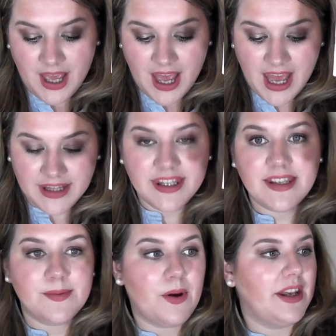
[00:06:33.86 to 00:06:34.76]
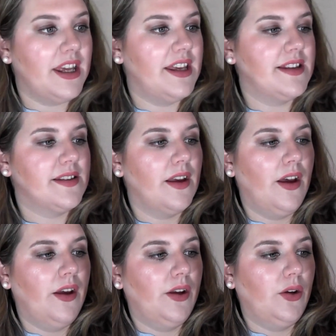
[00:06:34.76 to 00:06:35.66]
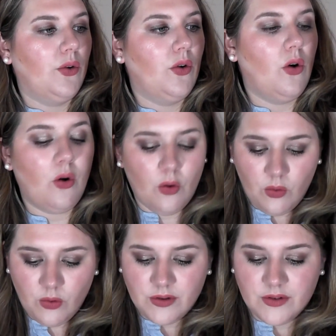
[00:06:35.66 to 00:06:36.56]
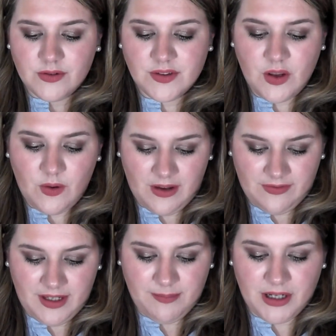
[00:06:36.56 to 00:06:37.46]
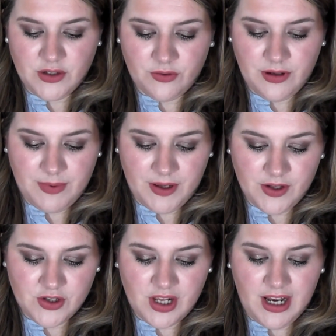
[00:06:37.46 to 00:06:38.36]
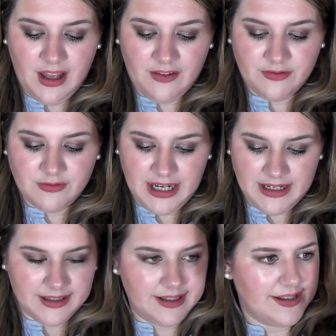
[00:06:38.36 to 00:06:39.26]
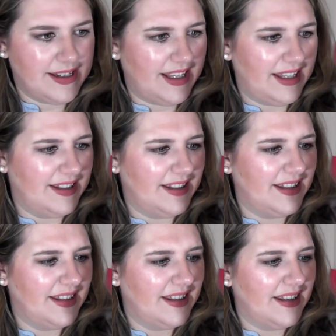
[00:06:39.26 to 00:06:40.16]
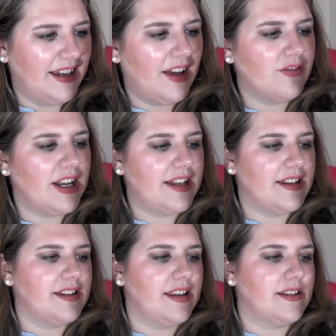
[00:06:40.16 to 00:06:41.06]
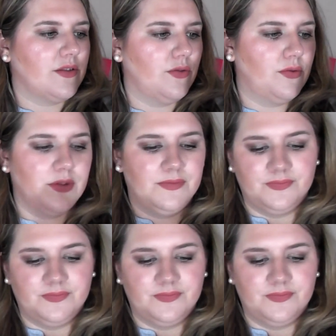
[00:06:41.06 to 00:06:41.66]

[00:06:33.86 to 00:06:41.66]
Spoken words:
And this one is Oh So Lovely by Tory Burch. Love Relentlessly. Love Relentlessly it's called.